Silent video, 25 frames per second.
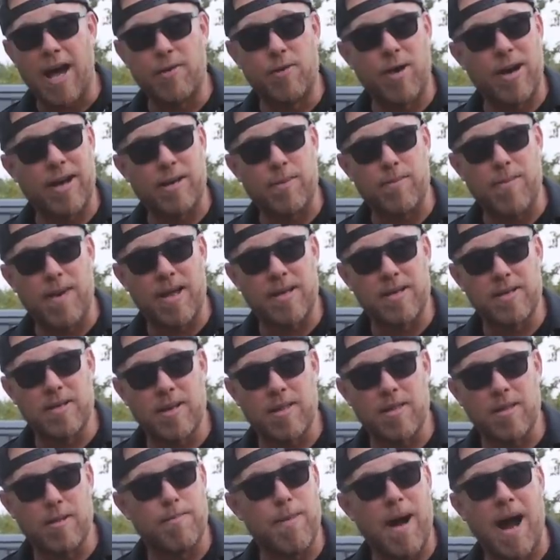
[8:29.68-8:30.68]
I'd recommend
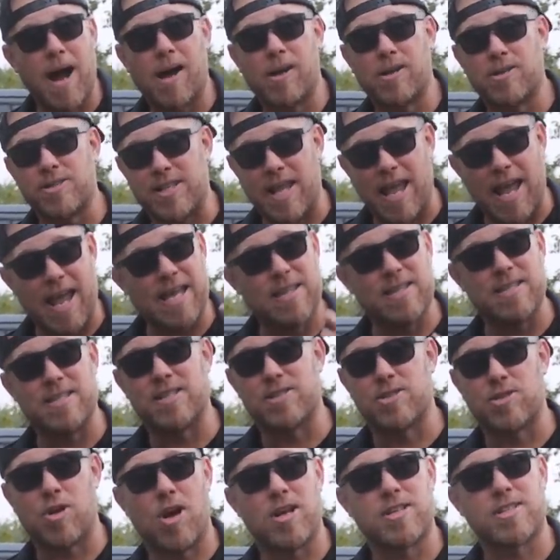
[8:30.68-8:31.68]
the bars and the
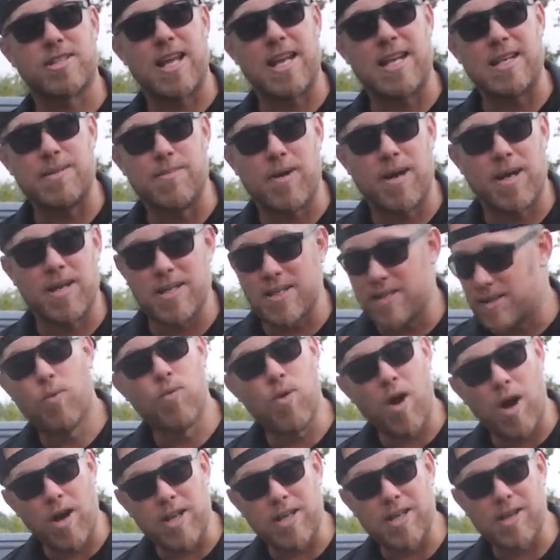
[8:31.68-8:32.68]
exhaust to anybody
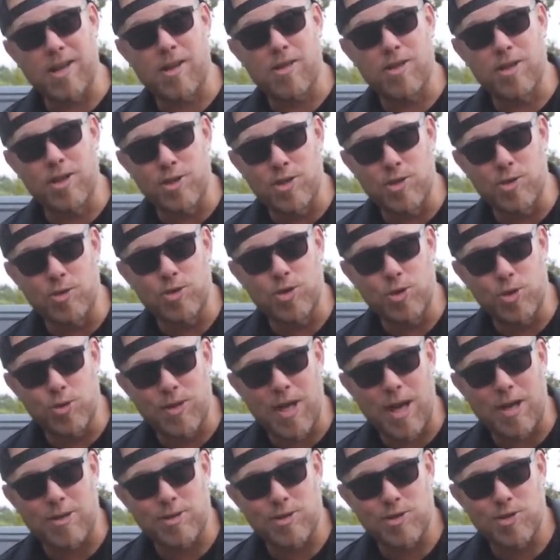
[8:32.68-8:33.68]
running the new
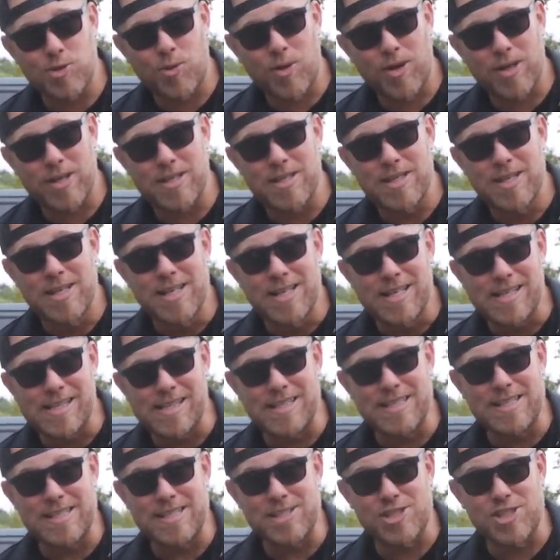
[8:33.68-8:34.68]
2020
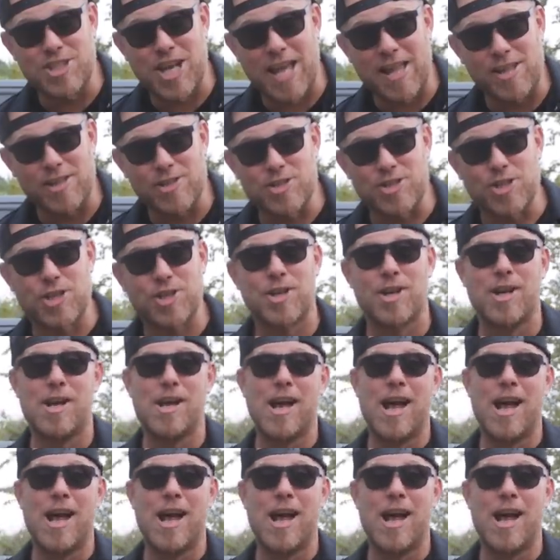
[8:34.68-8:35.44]
Indian Challenger.